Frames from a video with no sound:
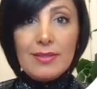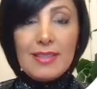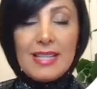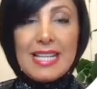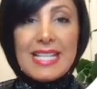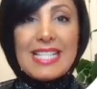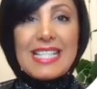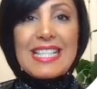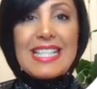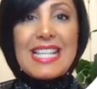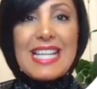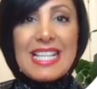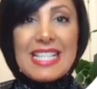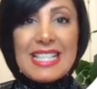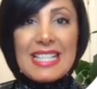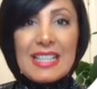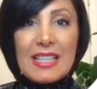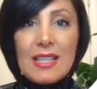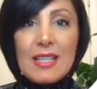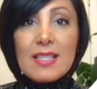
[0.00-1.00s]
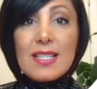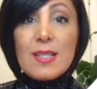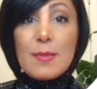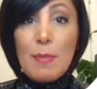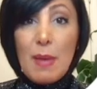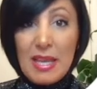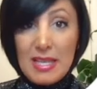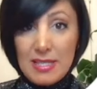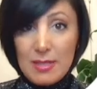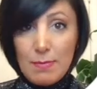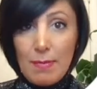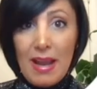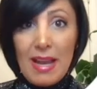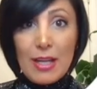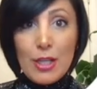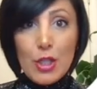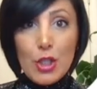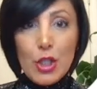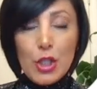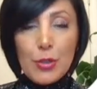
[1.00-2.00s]
is Disk Space
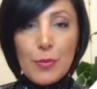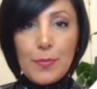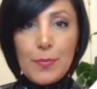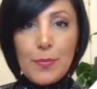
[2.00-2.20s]
Manager.